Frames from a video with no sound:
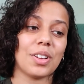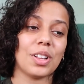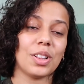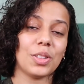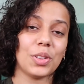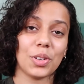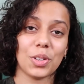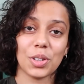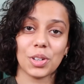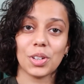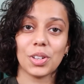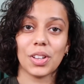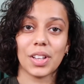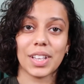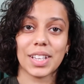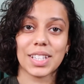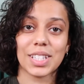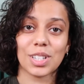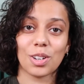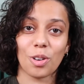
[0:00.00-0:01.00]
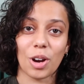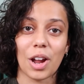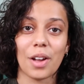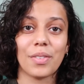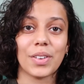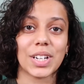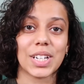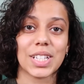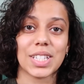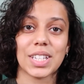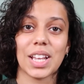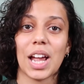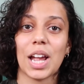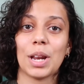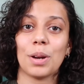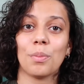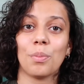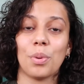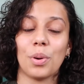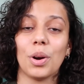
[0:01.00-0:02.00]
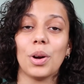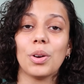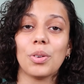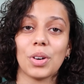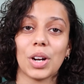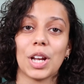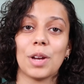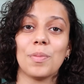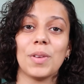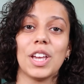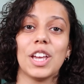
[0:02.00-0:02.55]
Loyola's graphic design program